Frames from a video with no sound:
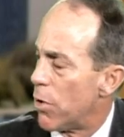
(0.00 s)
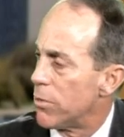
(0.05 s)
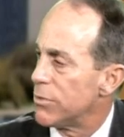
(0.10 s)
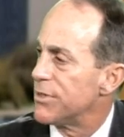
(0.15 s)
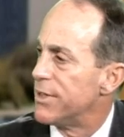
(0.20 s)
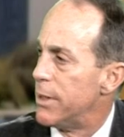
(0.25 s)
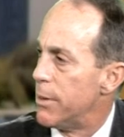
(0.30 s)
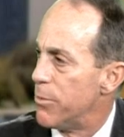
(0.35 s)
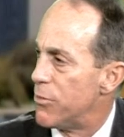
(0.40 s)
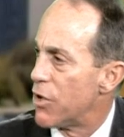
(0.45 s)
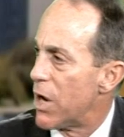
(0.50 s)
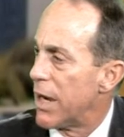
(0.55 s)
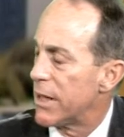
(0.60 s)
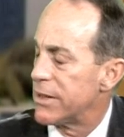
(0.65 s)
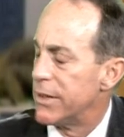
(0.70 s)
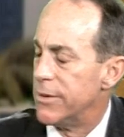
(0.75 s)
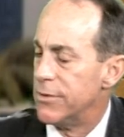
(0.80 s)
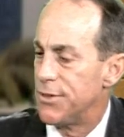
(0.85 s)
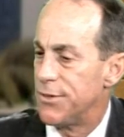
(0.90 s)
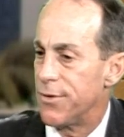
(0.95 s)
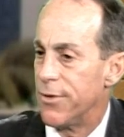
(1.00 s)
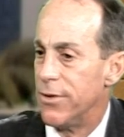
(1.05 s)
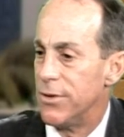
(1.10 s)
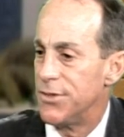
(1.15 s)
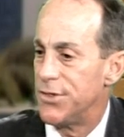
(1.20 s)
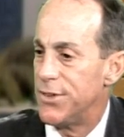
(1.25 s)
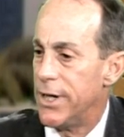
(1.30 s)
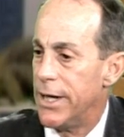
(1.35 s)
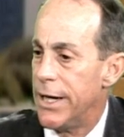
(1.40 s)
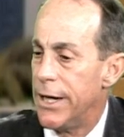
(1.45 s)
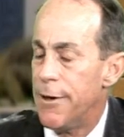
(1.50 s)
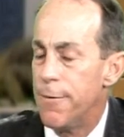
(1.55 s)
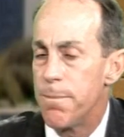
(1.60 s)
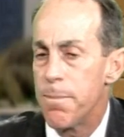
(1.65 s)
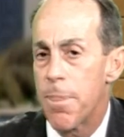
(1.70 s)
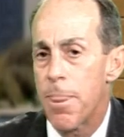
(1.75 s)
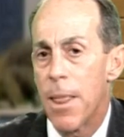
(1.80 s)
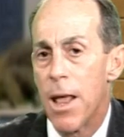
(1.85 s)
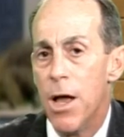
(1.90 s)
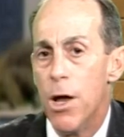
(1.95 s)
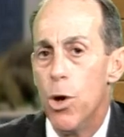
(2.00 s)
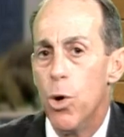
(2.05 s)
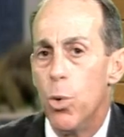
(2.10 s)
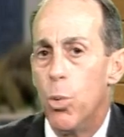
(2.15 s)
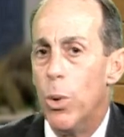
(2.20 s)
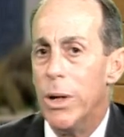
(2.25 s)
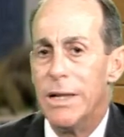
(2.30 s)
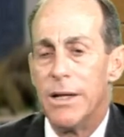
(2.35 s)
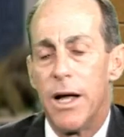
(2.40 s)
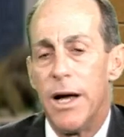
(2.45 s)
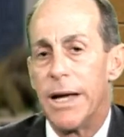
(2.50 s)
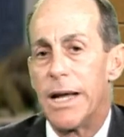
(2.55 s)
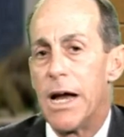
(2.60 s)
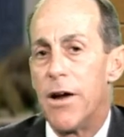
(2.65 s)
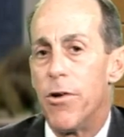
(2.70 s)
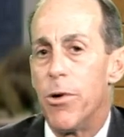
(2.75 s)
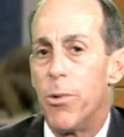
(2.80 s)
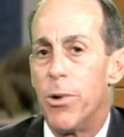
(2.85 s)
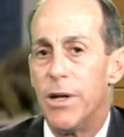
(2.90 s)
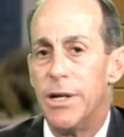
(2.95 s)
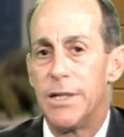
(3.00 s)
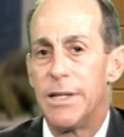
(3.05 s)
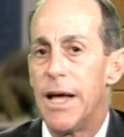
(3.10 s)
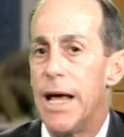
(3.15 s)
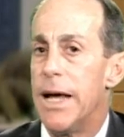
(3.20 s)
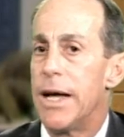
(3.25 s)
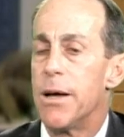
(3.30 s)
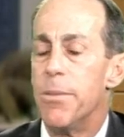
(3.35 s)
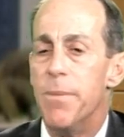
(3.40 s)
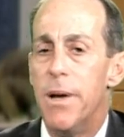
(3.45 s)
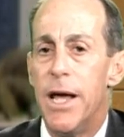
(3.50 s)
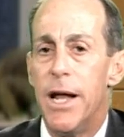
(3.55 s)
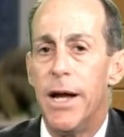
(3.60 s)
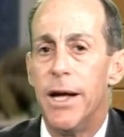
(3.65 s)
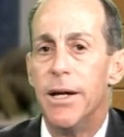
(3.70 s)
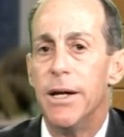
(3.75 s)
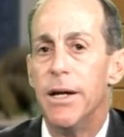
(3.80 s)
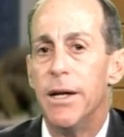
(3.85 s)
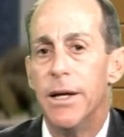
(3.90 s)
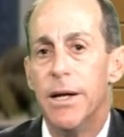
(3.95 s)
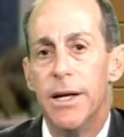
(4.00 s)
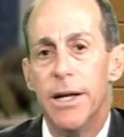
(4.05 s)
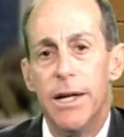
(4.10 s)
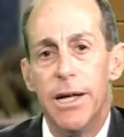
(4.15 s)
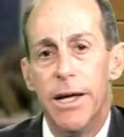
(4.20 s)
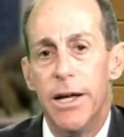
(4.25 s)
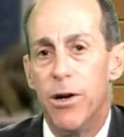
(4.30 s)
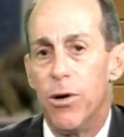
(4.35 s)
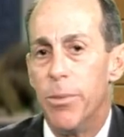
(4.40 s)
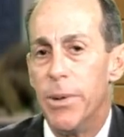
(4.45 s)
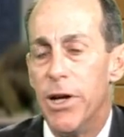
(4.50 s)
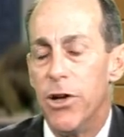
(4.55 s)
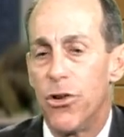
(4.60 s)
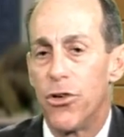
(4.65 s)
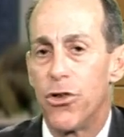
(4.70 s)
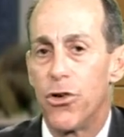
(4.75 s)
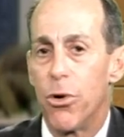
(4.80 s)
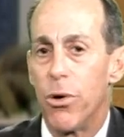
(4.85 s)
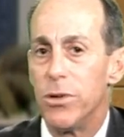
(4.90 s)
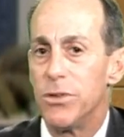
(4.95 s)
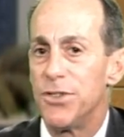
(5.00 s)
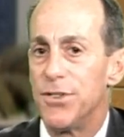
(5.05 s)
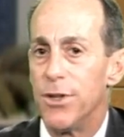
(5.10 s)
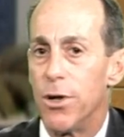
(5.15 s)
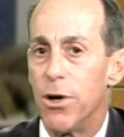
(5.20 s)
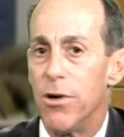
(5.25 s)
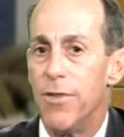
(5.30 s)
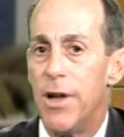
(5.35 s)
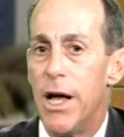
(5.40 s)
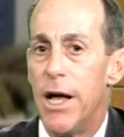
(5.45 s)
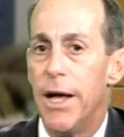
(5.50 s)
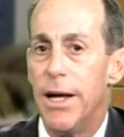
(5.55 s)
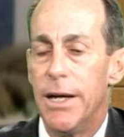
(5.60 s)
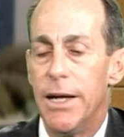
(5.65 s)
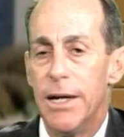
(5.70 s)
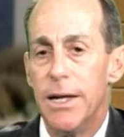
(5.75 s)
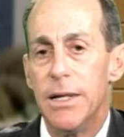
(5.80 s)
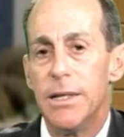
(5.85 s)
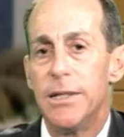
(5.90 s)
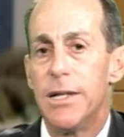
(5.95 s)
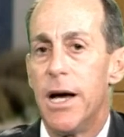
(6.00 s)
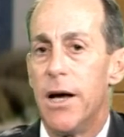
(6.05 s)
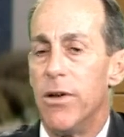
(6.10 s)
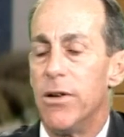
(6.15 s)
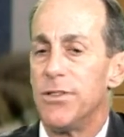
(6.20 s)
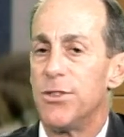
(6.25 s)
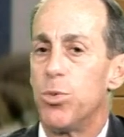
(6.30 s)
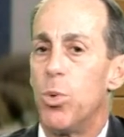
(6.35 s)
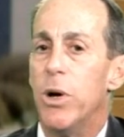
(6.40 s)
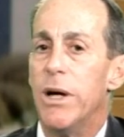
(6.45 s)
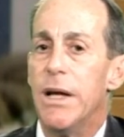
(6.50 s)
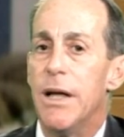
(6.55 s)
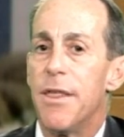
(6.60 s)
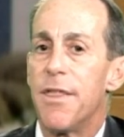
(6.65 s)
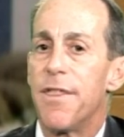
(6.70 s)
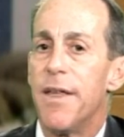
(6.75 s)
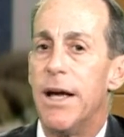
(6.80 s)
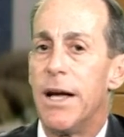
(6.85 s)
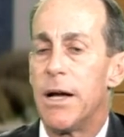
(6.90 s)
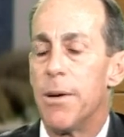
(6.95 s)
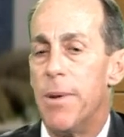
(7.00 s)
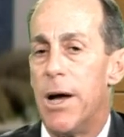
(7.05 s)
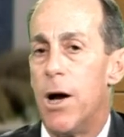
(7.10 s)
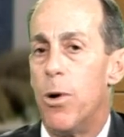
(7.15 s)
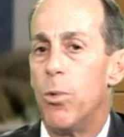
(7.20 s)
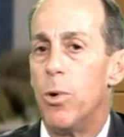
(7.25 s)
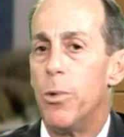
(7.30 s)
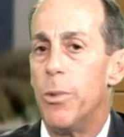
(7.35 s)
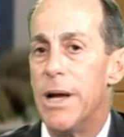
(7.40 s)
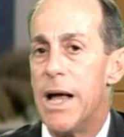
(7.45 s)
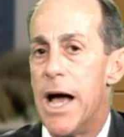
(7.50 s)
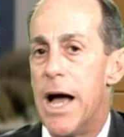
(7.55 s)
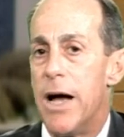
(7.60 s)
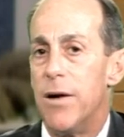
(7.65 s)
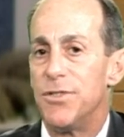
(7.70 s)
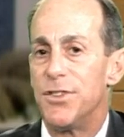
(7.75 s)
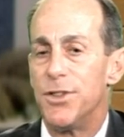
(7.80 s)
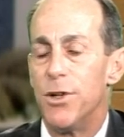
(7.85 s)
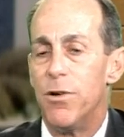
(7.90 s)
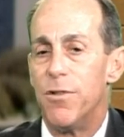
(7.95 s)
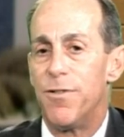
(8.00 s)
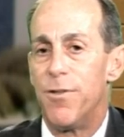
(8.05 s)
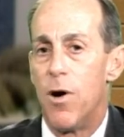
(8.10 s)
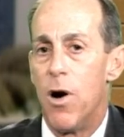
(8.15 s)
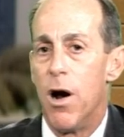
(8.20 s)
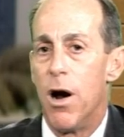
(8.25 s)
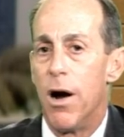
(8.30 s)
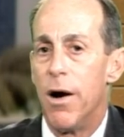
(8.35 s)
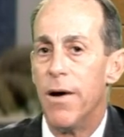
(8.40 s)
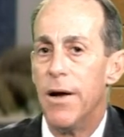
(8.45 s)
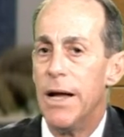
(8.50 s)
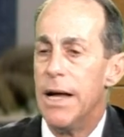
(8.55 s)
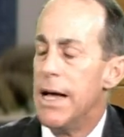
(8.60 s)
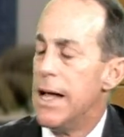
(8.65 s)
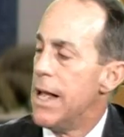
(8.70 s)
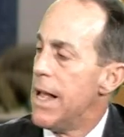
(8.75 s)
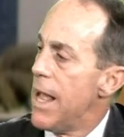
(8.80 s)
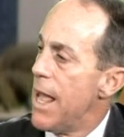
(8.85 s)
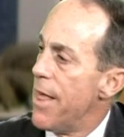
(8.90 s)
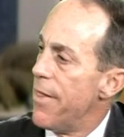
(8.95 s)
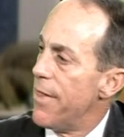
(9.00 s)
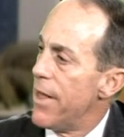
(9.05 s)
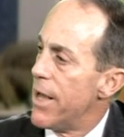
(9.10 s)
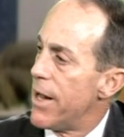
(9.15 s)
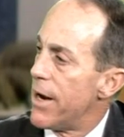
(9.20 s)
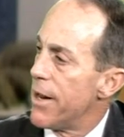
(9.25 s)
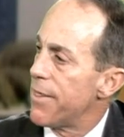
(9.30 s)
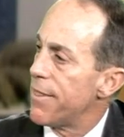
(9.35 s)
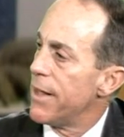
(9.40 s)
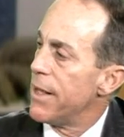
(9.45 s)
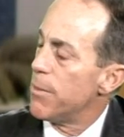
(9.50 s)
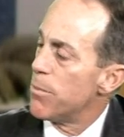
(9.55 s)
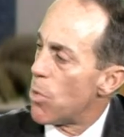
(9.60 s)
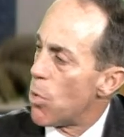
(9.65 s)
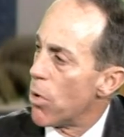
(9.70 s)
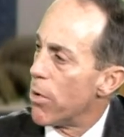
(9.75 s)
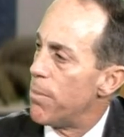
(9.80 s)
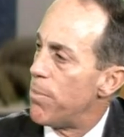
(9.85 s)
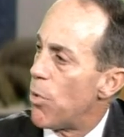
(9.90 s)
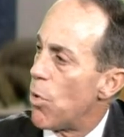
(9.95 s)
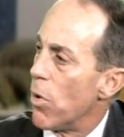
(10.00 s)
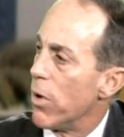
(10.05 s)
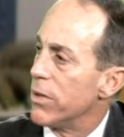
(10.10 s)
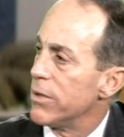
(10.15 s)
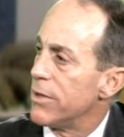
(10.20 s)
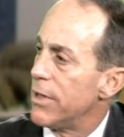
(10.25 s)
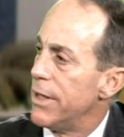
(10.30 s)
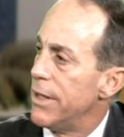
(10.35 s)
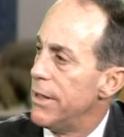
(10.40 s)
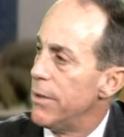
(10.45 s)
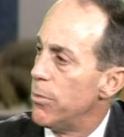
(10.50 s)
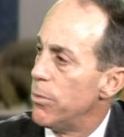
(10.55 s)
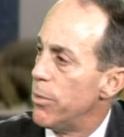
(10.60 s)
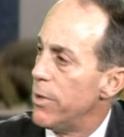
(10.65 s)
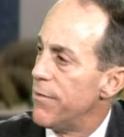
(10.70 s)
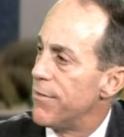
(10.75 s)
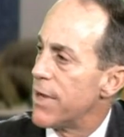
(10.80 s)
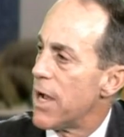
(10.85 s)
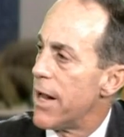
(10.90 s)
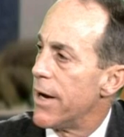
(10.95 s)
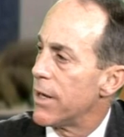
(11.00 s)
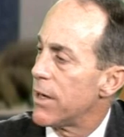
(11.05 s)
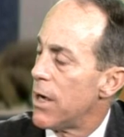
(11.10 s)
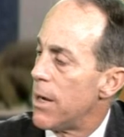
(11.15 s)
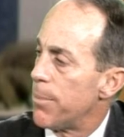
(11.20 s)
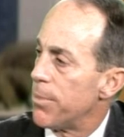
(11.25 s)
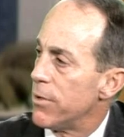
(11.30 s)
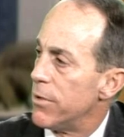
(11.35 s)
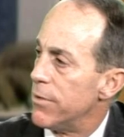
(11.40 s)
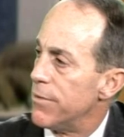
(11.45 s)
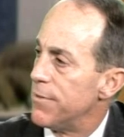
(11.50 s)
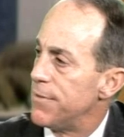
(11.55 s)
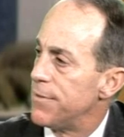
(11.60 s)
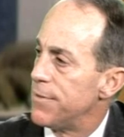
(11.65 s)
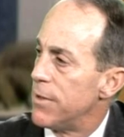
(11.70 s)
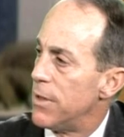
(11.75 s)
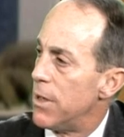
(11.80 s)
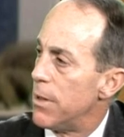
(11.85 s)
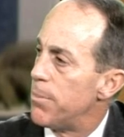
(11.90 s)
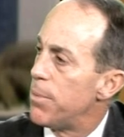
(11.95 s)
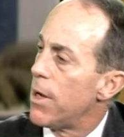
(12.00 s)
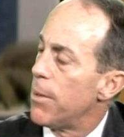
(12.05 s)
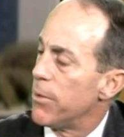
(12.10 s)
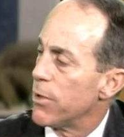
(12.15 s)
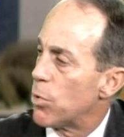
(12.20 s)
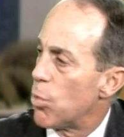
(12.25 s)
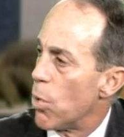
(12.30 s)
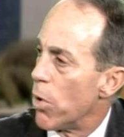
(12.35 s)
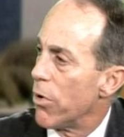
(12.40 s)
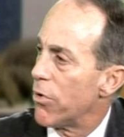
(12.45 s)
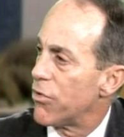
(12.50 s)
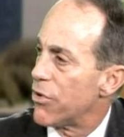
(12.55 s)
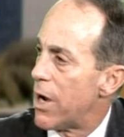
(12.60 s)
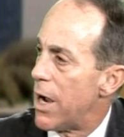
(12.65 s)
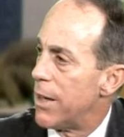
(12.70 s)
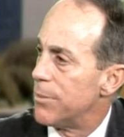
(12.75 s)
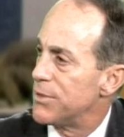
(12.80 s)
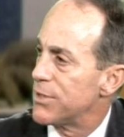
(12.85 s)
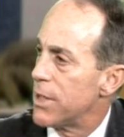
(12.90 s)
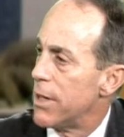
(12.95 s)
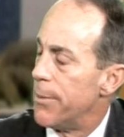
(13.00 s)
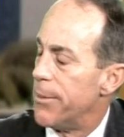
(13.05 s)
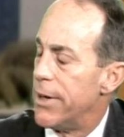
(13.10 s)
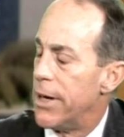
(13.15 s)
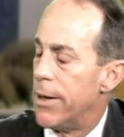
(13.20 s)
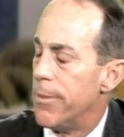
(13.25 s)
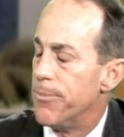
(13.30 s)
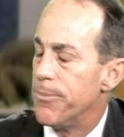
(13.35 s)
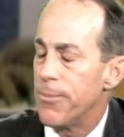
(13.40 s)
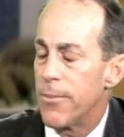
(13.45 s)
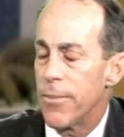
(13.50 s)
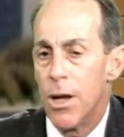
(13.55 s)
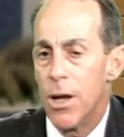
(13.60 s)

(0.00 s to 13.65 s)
and objectives for the city. We'd like everyone to take a minute. It'll be a short survey. Tell us what you think about what we have so far. And then I think more importantly, we've got a couple of public workshops coming up.